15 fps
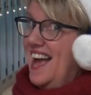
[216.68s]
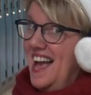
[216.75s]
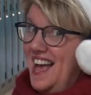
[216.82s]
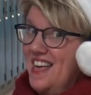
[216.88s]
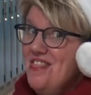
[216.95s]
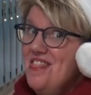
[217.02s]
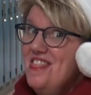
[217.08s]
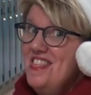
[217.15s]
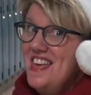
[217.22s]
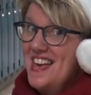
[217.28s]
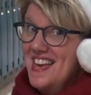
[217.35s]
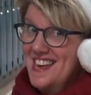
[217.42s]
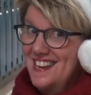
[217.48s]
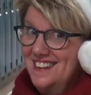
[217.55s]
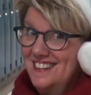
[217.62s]
And
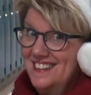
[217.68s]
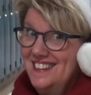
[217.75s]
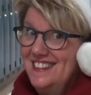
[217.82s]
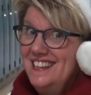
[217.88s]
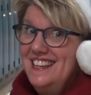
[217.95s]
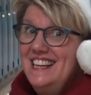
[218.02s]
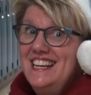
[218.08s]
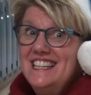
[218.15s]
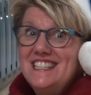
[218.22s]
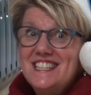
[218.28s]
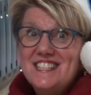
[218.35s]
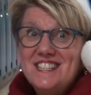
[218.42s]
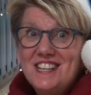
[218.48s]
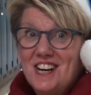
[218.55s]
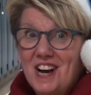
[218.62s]
then
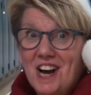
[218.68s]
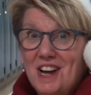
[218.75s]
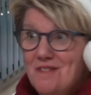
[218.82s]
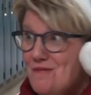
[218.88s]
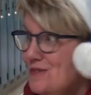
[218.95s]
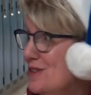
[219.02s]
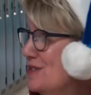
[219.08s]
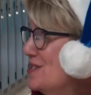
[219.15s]
it's time for